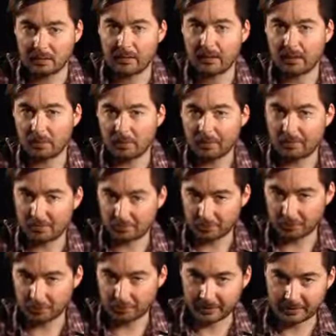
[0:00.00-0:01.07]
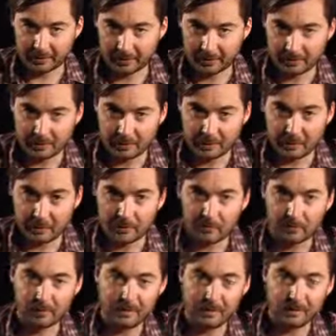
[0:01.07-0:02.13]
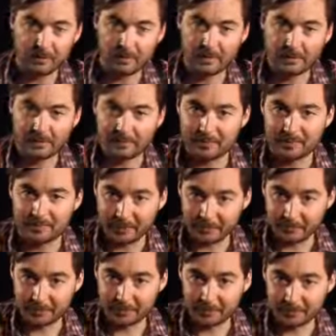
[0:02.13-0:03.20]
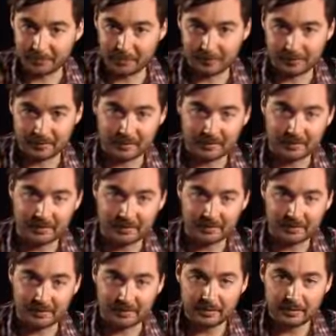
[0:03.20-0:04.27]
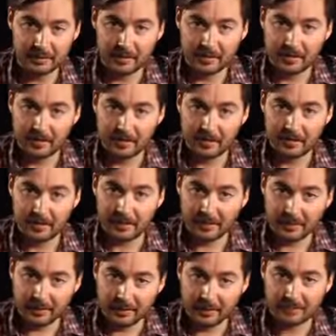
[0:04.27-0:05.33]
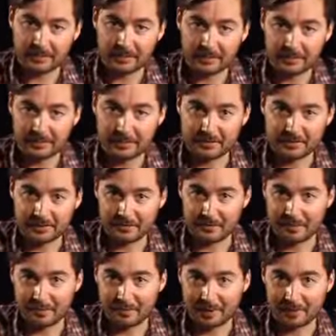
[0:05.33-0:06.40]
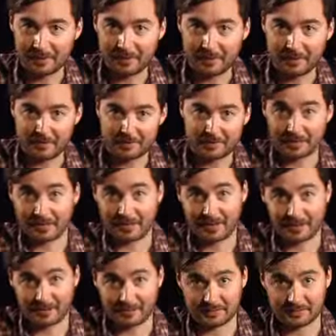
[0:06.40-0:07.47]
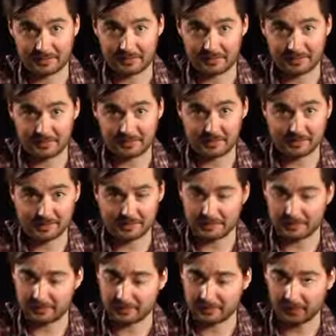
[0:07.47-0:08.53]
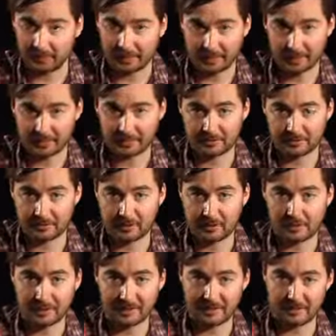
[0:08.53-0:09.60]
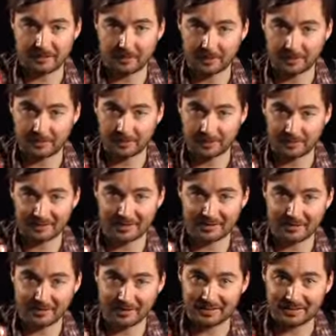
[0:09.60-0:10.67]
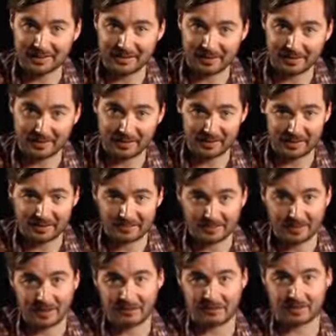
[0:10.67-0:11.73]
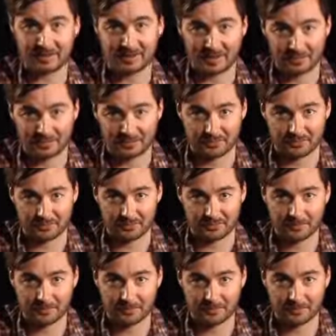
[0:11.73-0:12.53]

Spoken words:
Now what is a TonePrint? Well, with simple stump boxes like these, a lot of decisions have been made by the designers and the engineers beforehand. So there's a ton of parameters inside the pedal that you can't really get to.